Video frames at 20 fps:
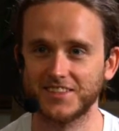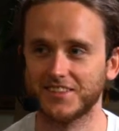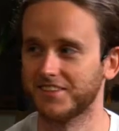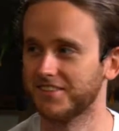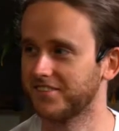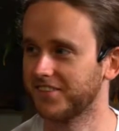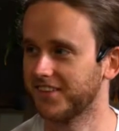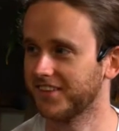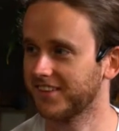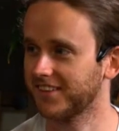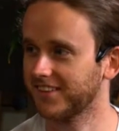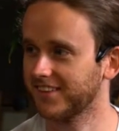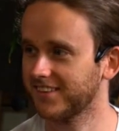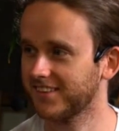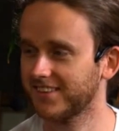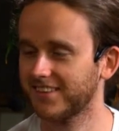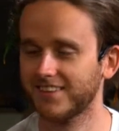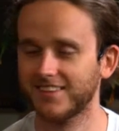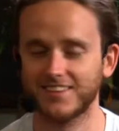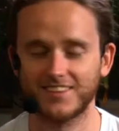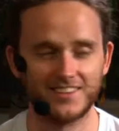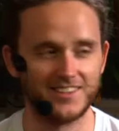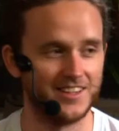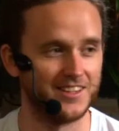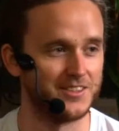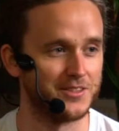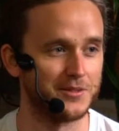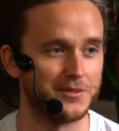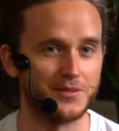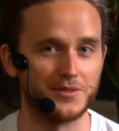That's still in effect,
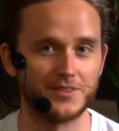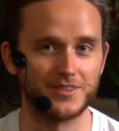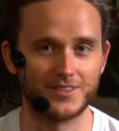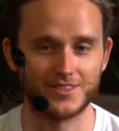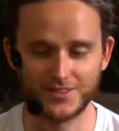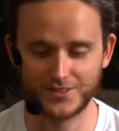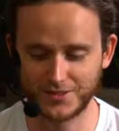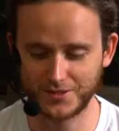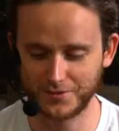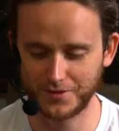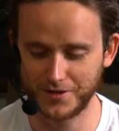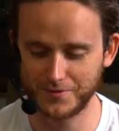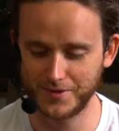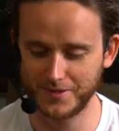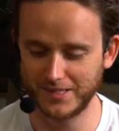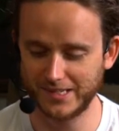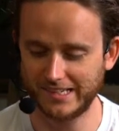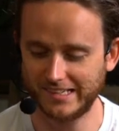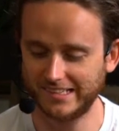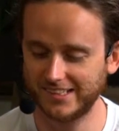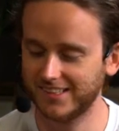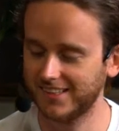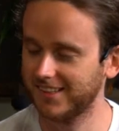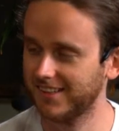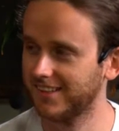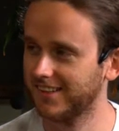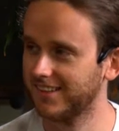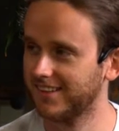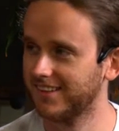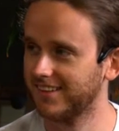absolutely. This is for you
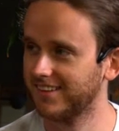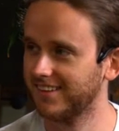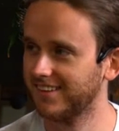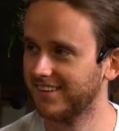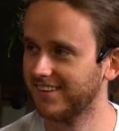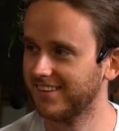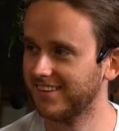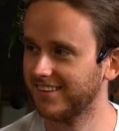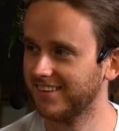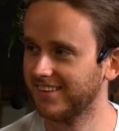to retaliate.